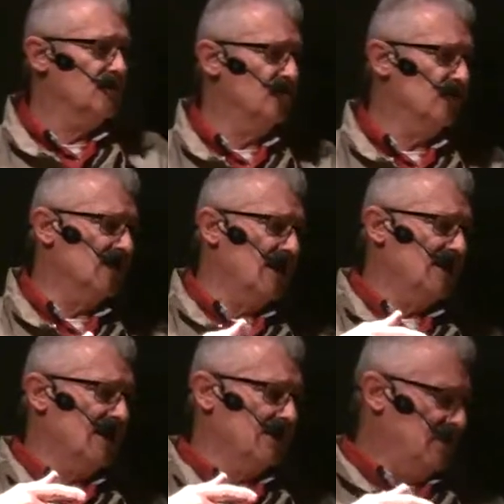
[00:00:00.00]
usually I'll
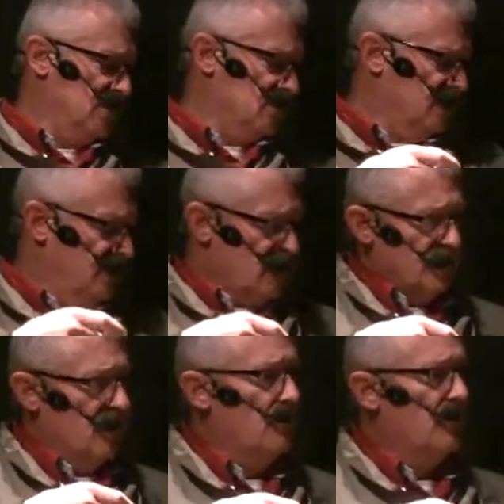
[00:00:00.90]
take a piece of, of
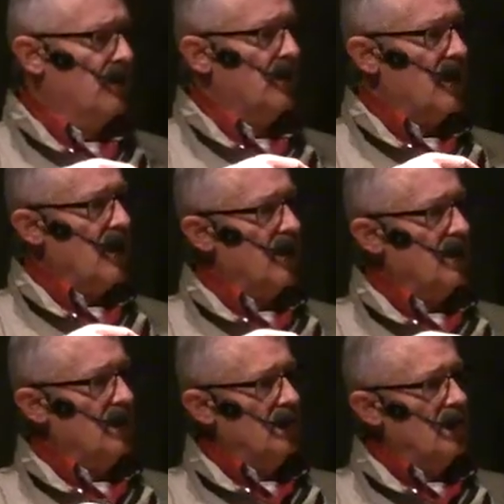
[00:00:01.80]
lumber
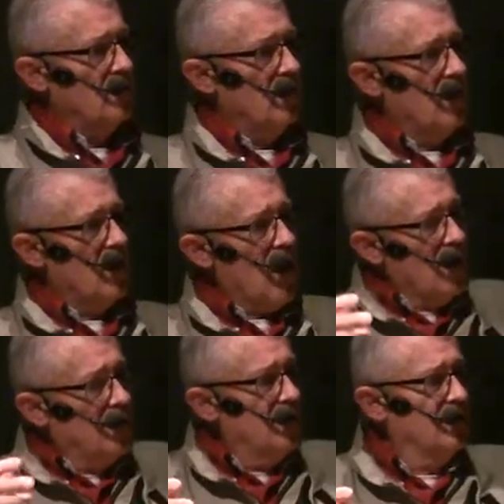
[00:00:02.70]
and
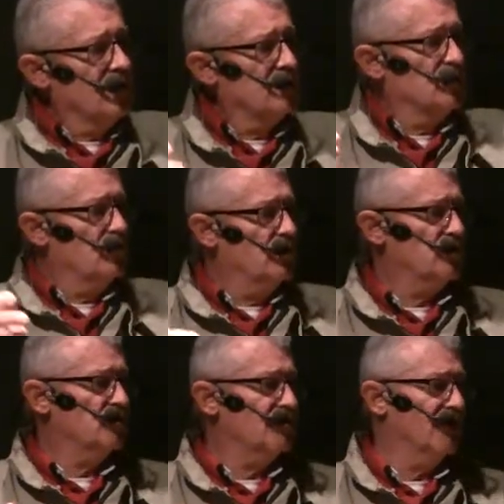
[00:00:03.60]
ideally it's two
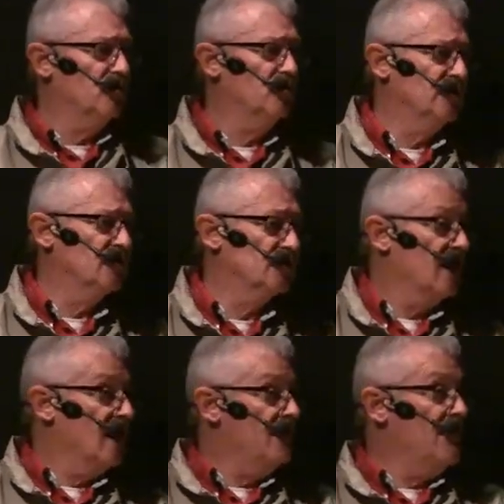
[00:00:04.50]
inches by two inches.
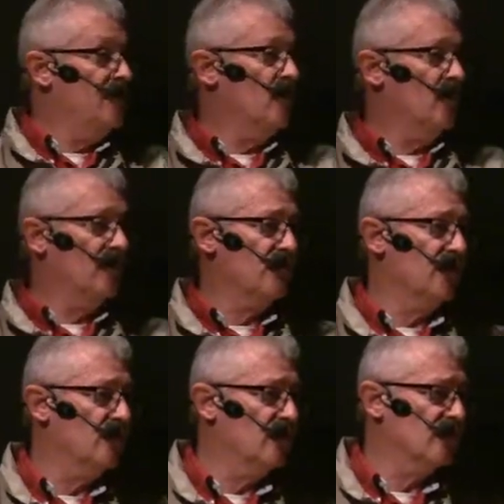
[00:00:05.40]
It may be one and three
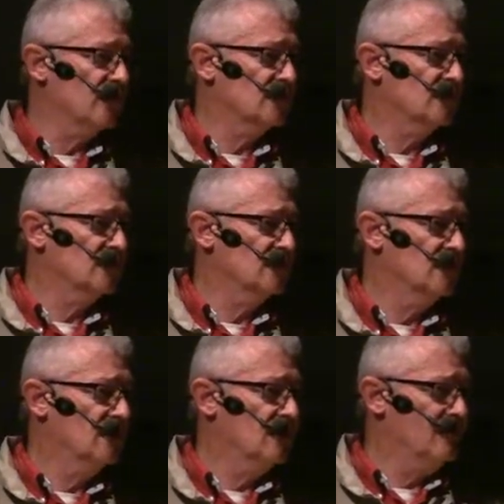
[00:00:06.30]
quarters,
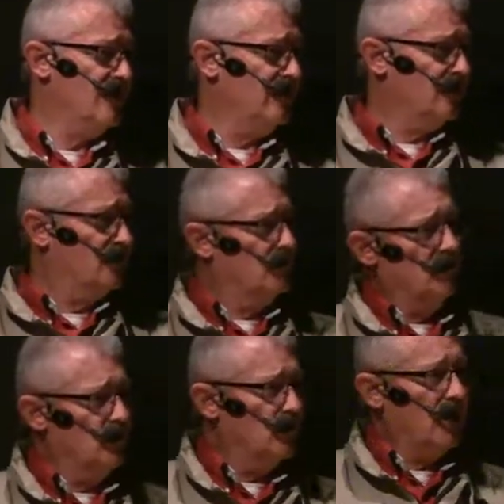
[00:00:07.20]
maybe
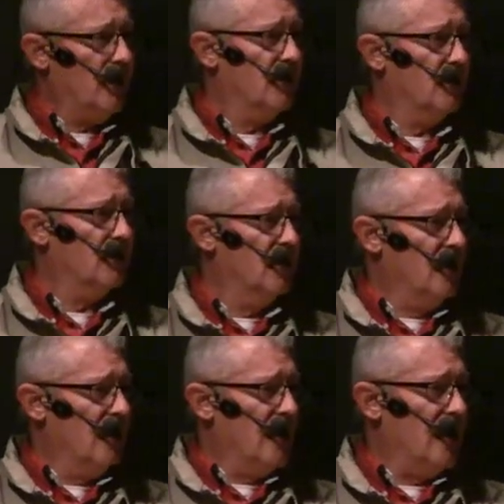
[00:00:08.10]
two and an eighth.
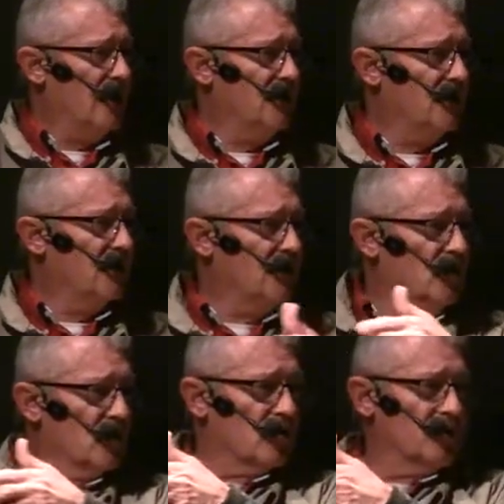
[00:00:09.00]
And
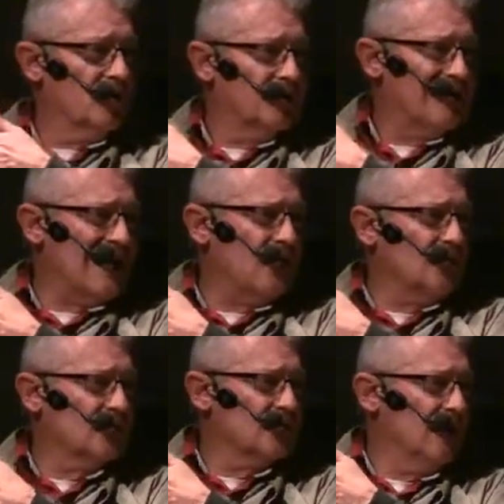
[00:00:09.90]
your, your
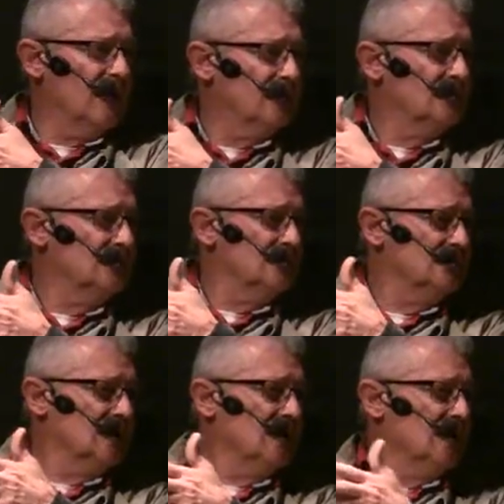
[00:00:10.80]
dowels might
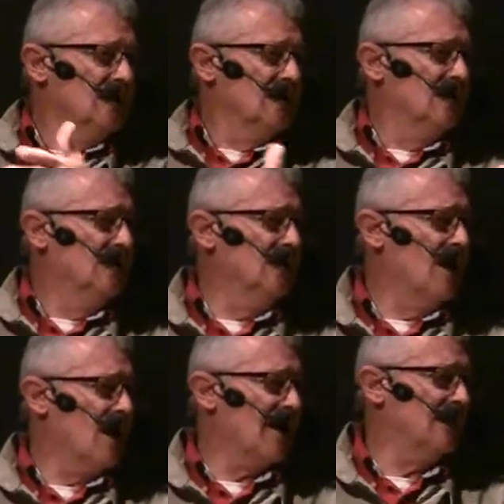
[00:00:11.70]
okay.
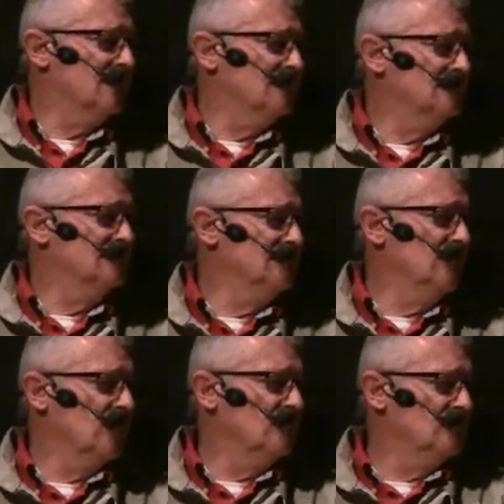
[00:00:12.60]
not, you
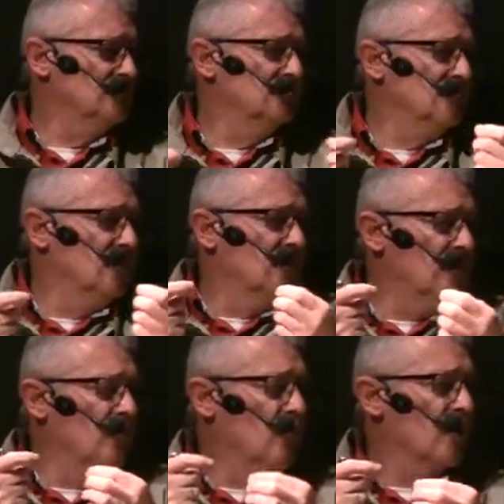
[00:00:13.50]
know,
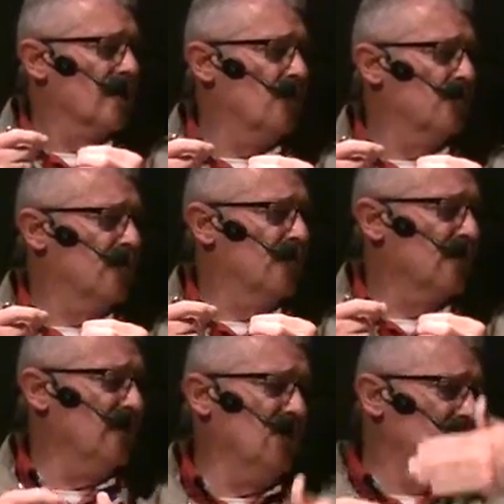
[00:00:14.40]
yeah. work out perfectly,
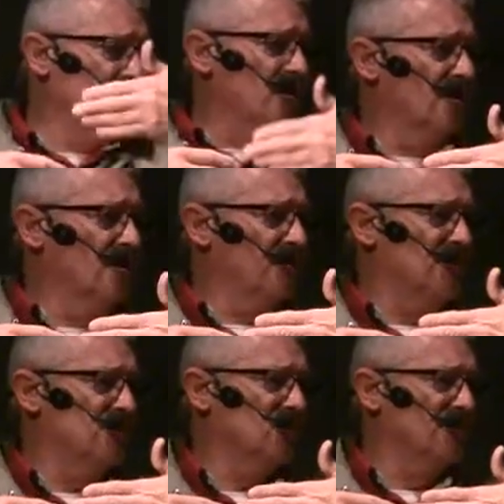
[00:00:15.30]
but you can put a little
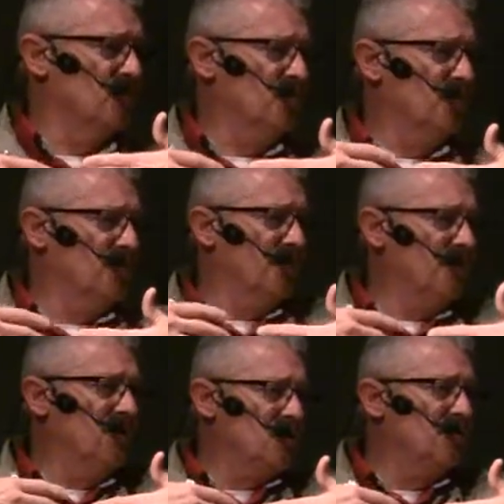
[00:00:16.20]
piece of shimmer wood. I mean,
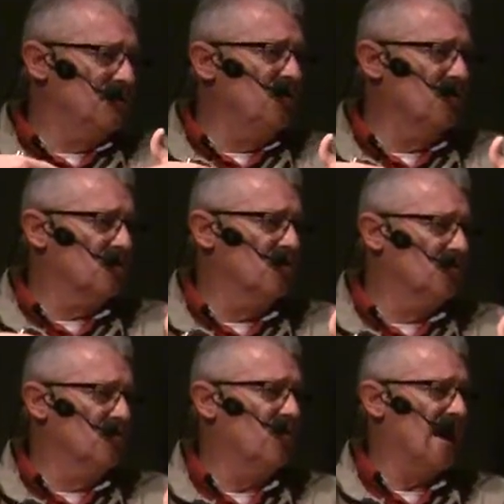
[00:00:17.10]
you can, you can
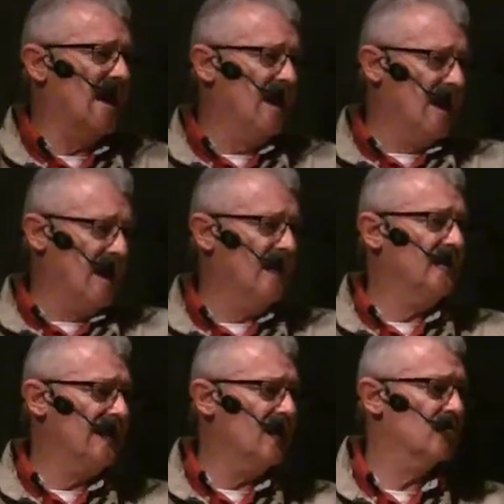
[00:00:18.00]
do that. And the
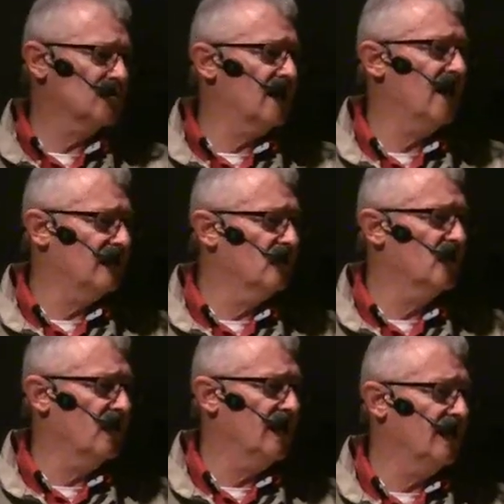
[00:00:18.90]
dowels are a hell of a
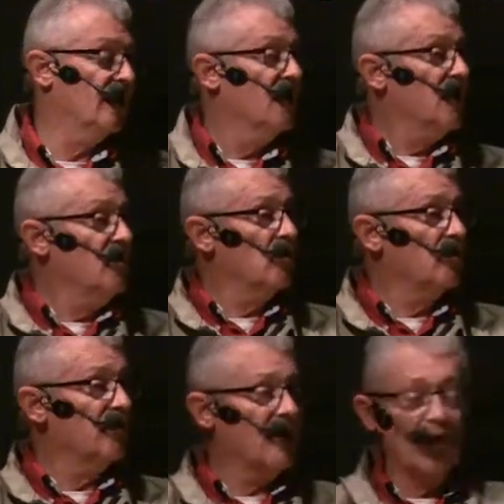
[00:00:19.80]
good idea. The only
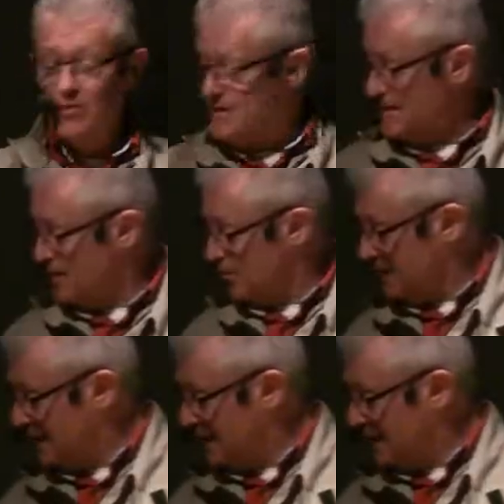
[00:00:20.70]
thing I would say with the